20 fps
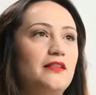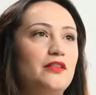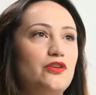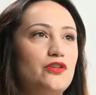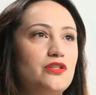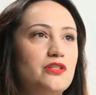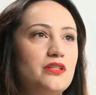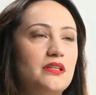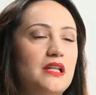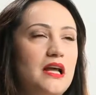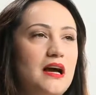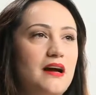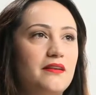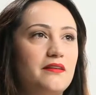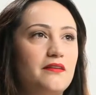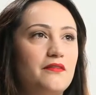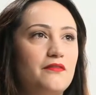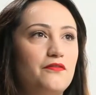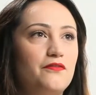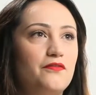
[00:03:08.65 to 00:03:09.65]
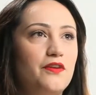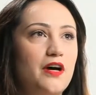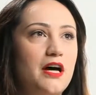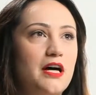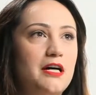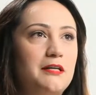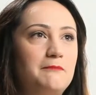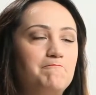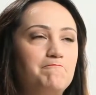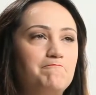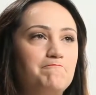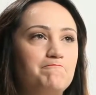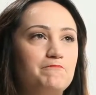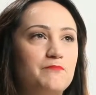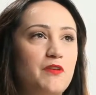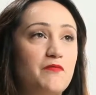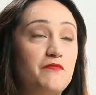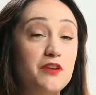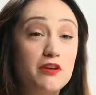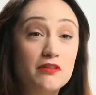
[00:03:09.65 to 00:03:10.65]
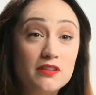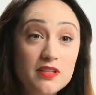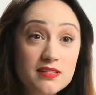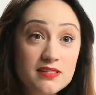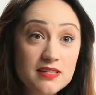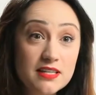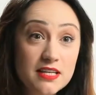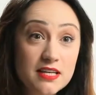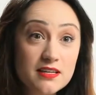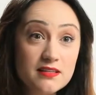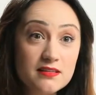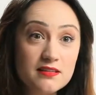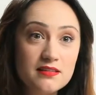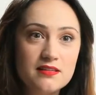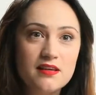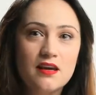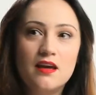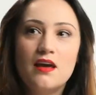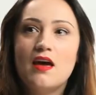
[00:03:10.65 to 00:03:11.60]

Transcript: learned a lot of fearlessness,